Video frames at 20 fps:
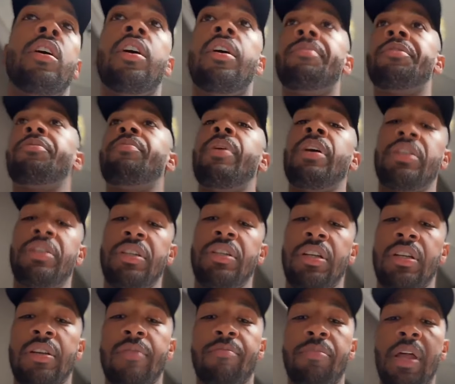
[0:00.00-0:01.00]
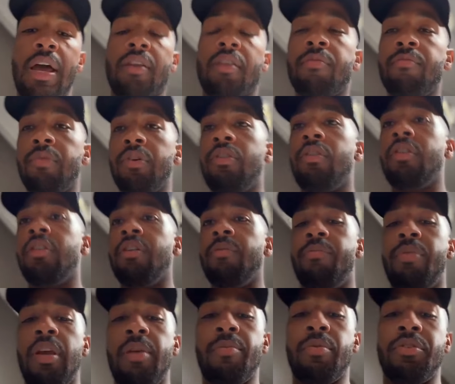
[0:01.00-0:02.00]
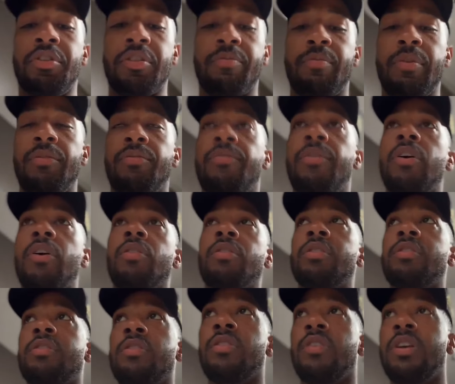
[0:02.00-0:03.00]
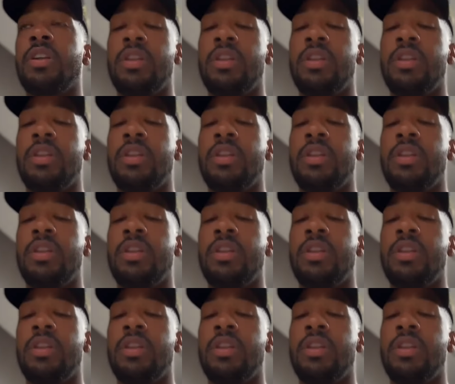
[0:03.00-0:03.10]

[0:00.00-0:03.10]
especially in the black community, people just be focused